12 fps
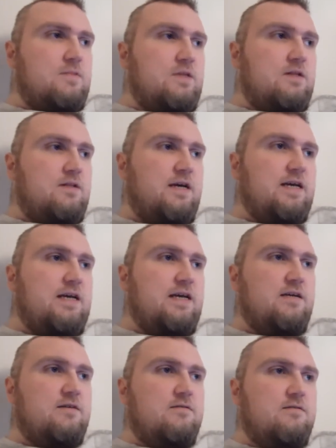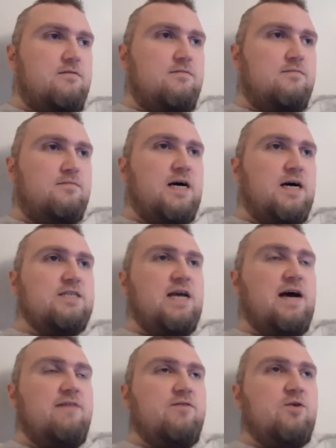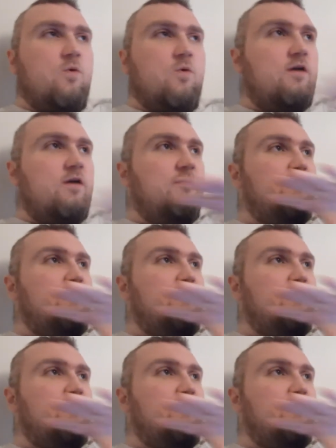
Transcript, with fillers: like not having one